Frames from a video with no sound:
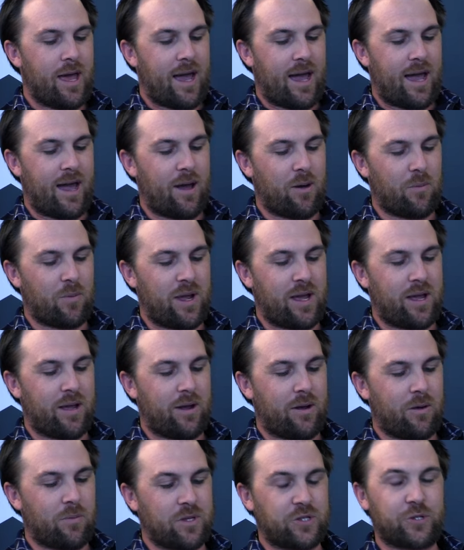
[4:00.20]
uh,
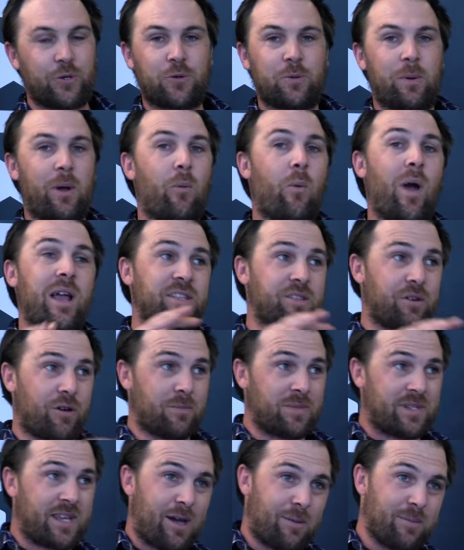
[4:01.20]
where we talked about wait
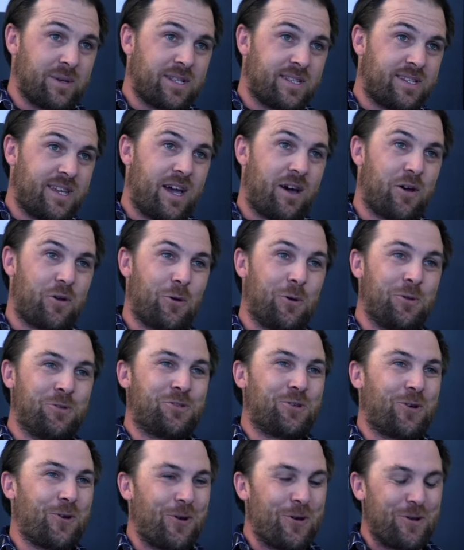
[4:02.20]
times coming down on
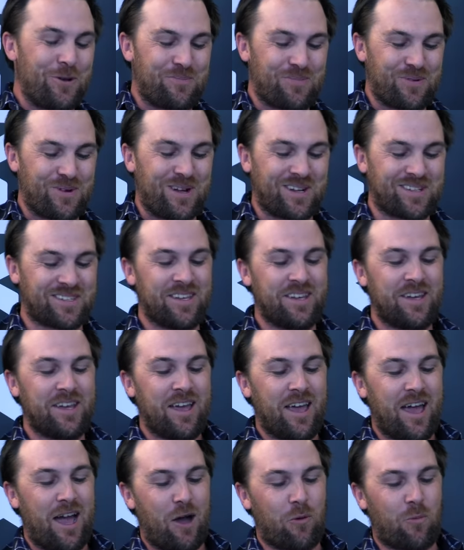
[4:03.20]
Toyota products.
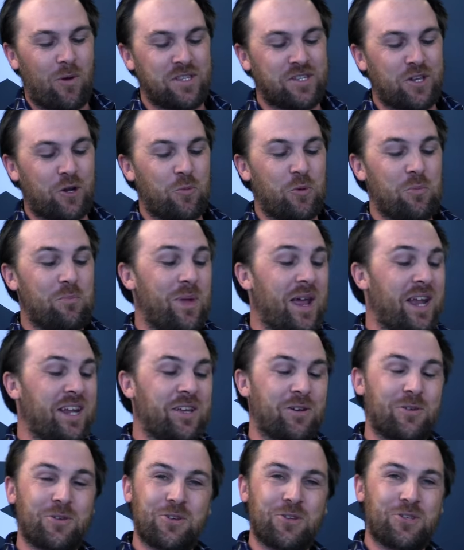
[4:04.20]
Uh, one gentleman,
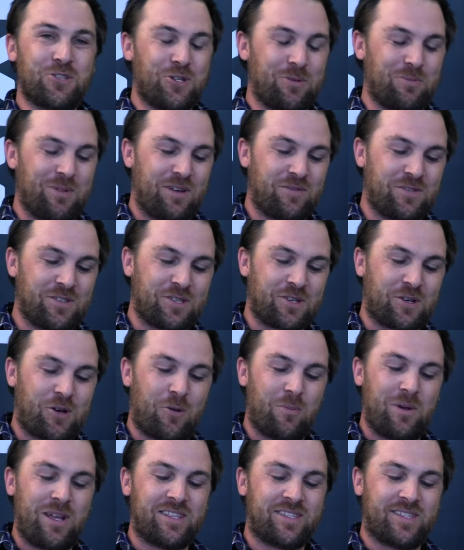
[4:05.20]
Benny on YouTube, left us a
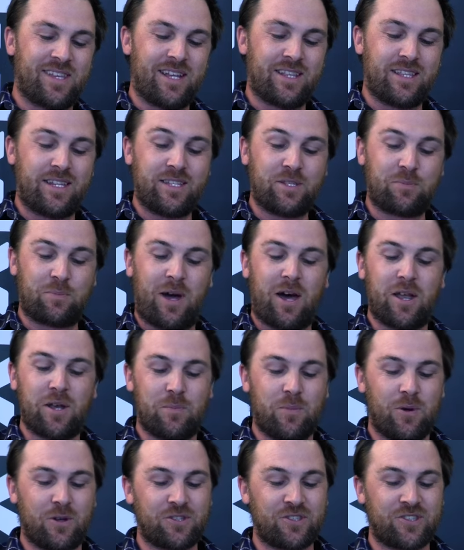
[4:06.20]
comment saying that his
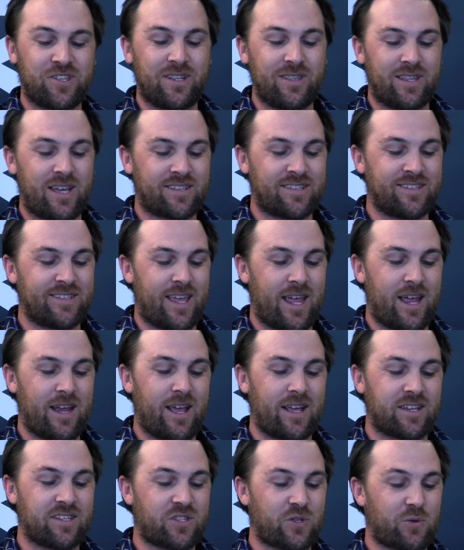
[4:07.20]
partner purchased a Lexus
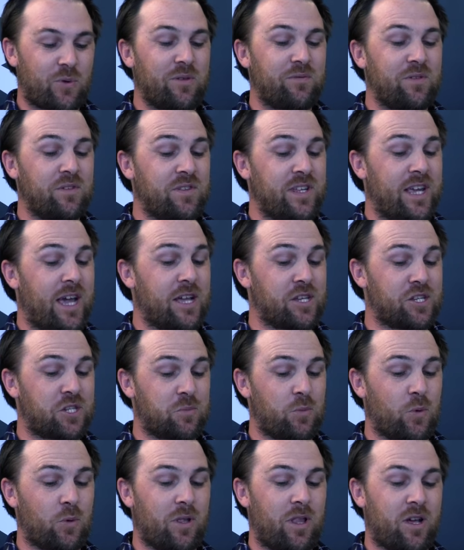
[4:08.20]
NX 350h
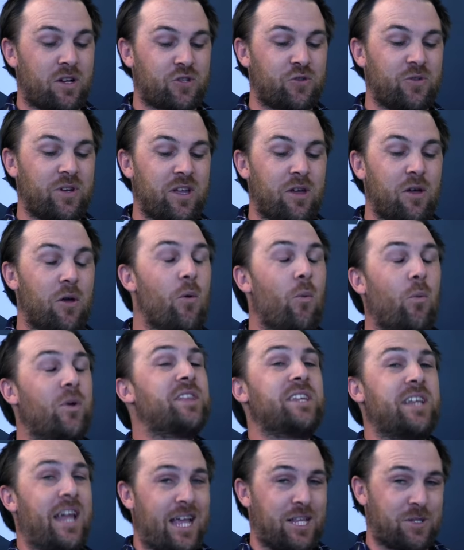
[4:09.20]
Sport Luxury
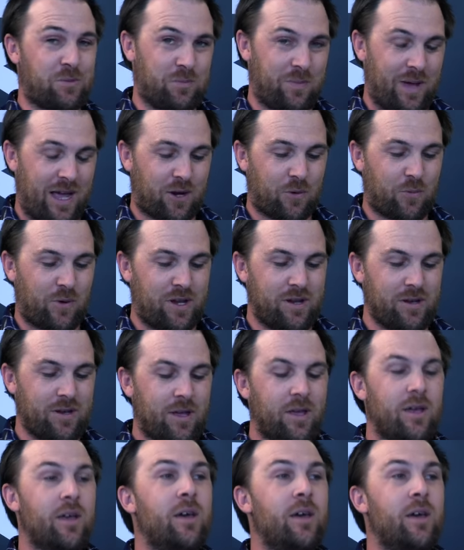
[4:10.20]
with Enhancement Pack 1.